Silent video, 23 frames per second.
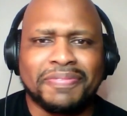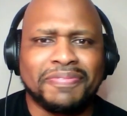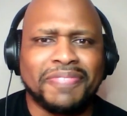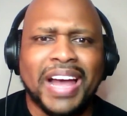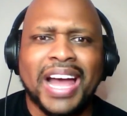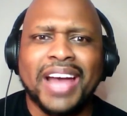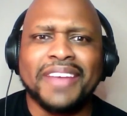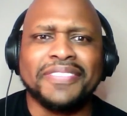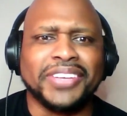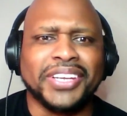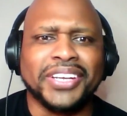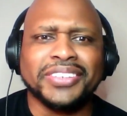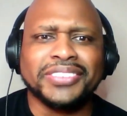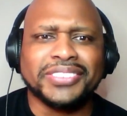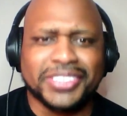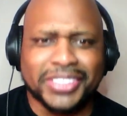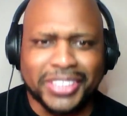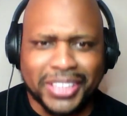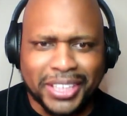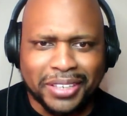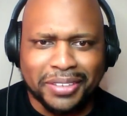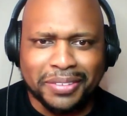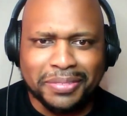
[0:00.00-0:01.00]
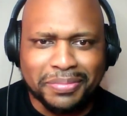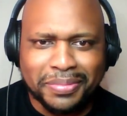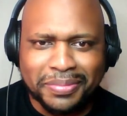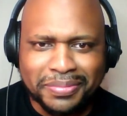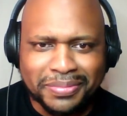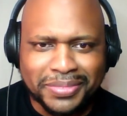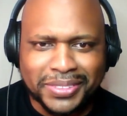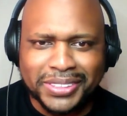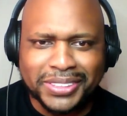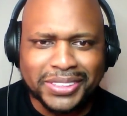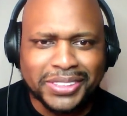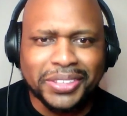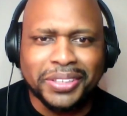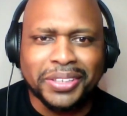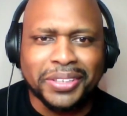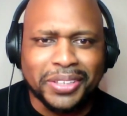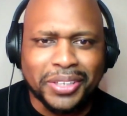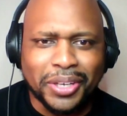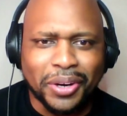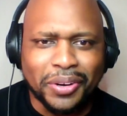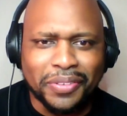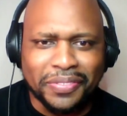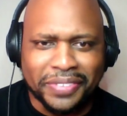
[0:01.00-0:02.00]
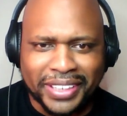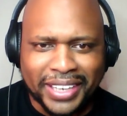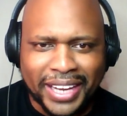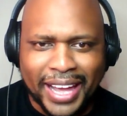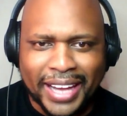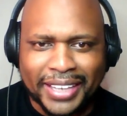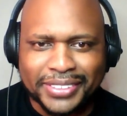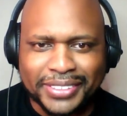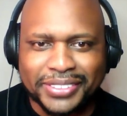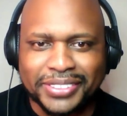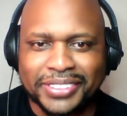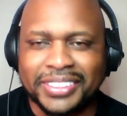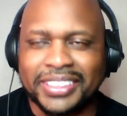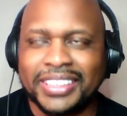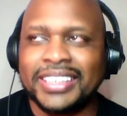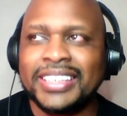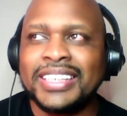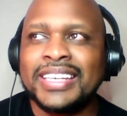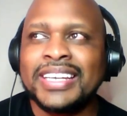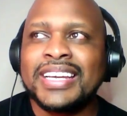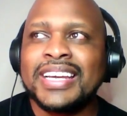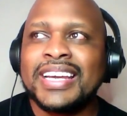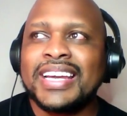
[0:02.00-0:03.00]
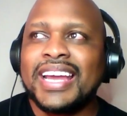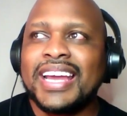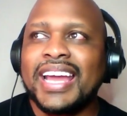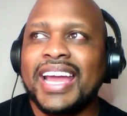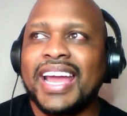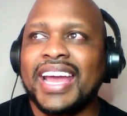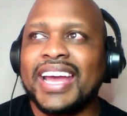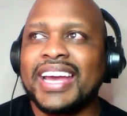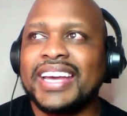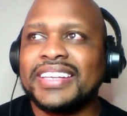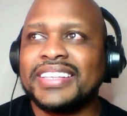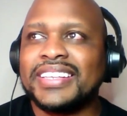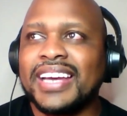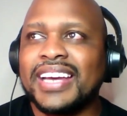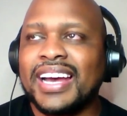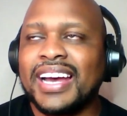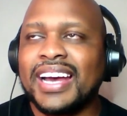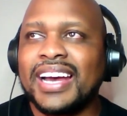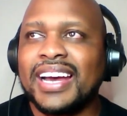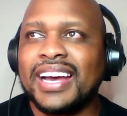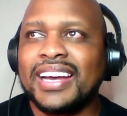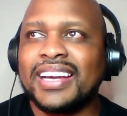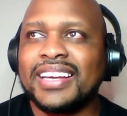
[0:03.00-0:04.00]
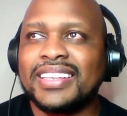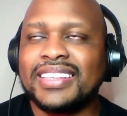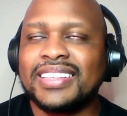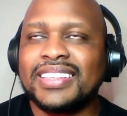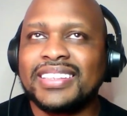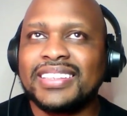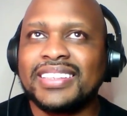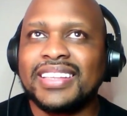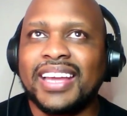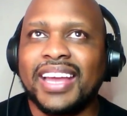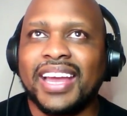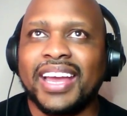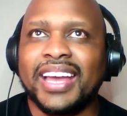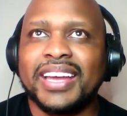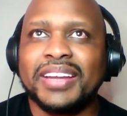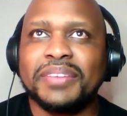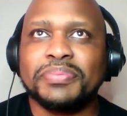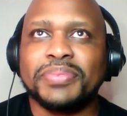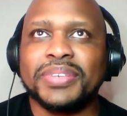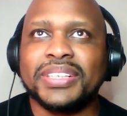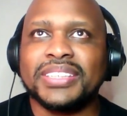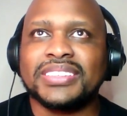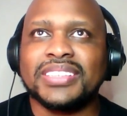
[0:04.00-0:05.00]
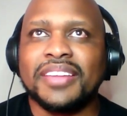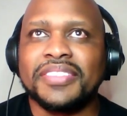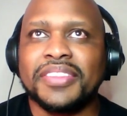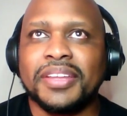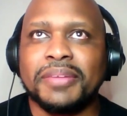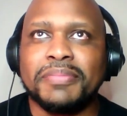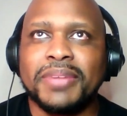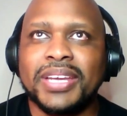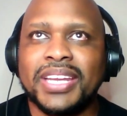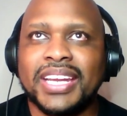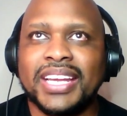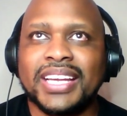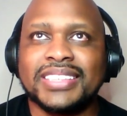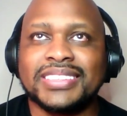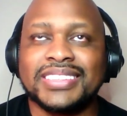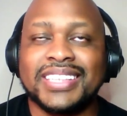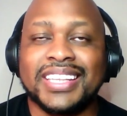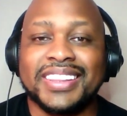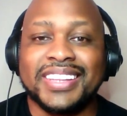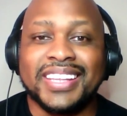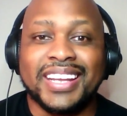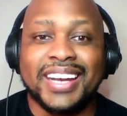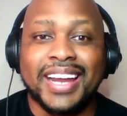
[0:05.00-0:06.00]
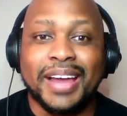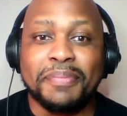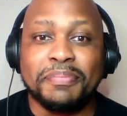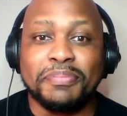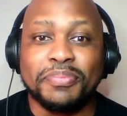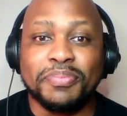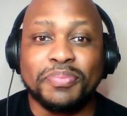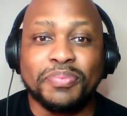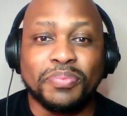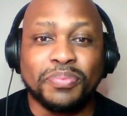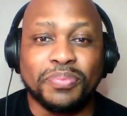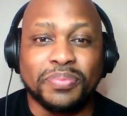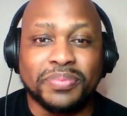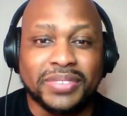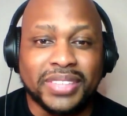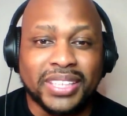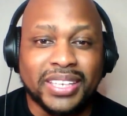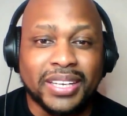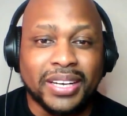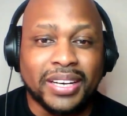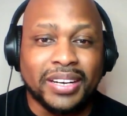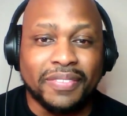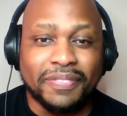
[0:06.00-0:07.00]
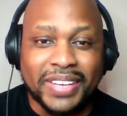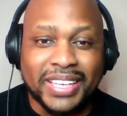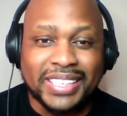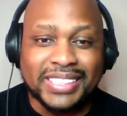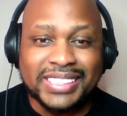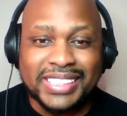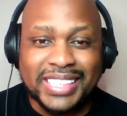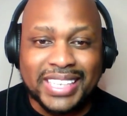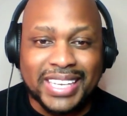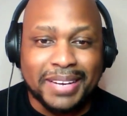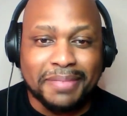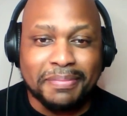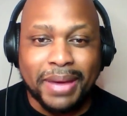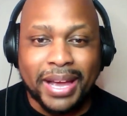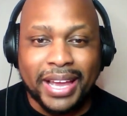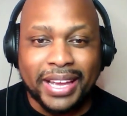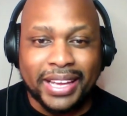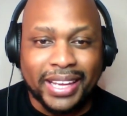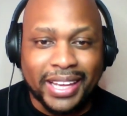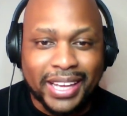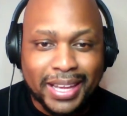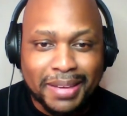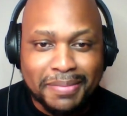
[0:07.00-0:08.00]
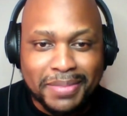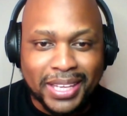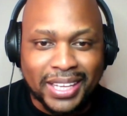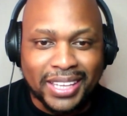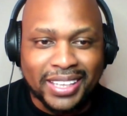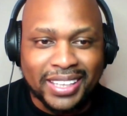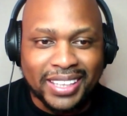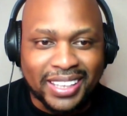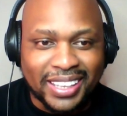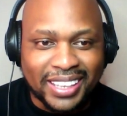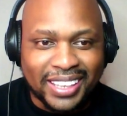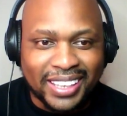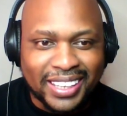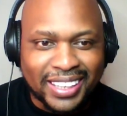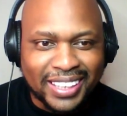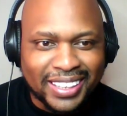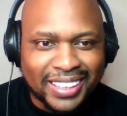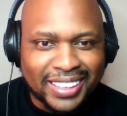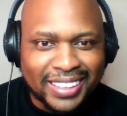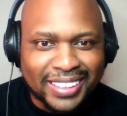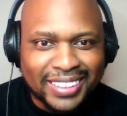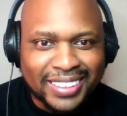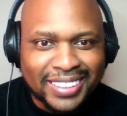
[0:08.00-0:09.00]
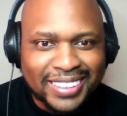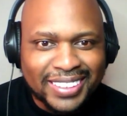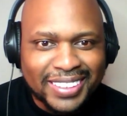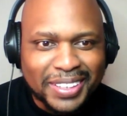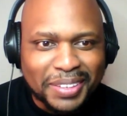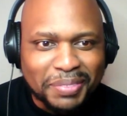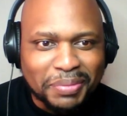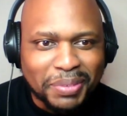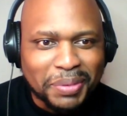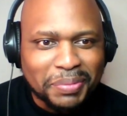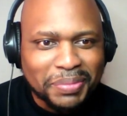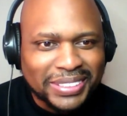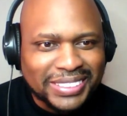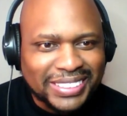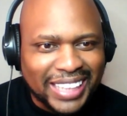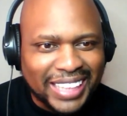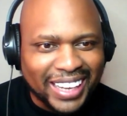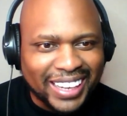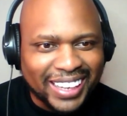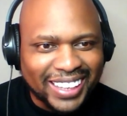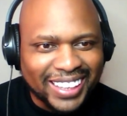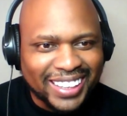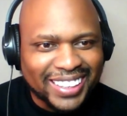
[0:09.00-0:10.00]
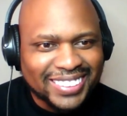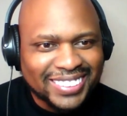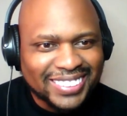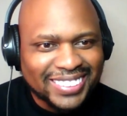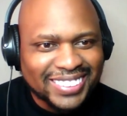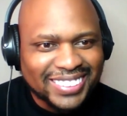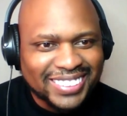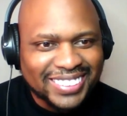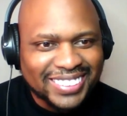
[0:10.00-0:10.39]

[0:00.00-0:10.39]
5 years ago, just during COVID, actually. And Anne was on the meetings, and then I did an event in Miami when was that, Anne?